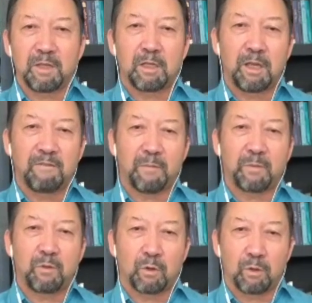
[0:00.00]
give up
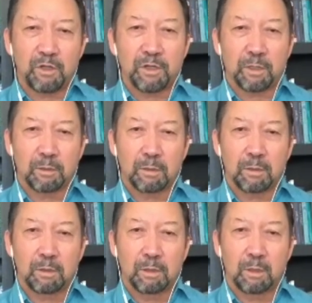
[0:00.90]
your religion.
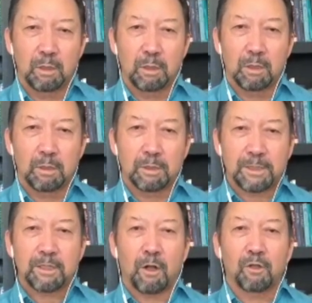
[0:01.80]
This
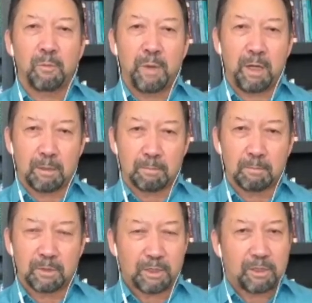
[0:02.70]
is the ultimatum.
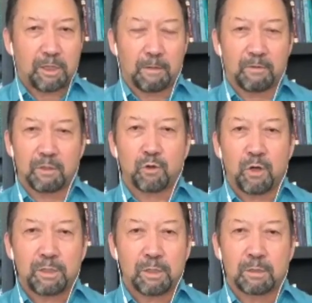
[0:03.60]
This is the
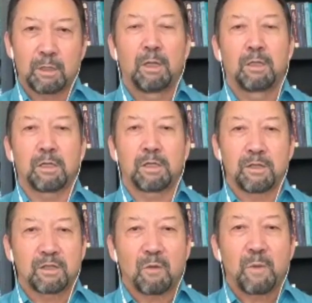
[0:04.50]
choices the
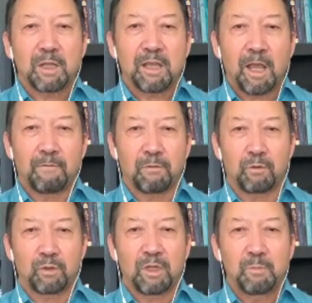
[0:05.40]
Chinese government gave to
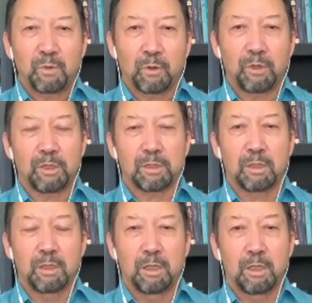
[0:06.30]
the employees.
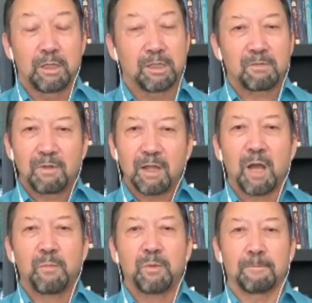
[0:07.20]
This will
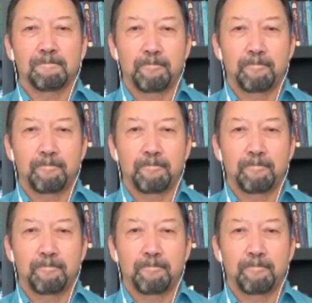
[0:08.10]
happen.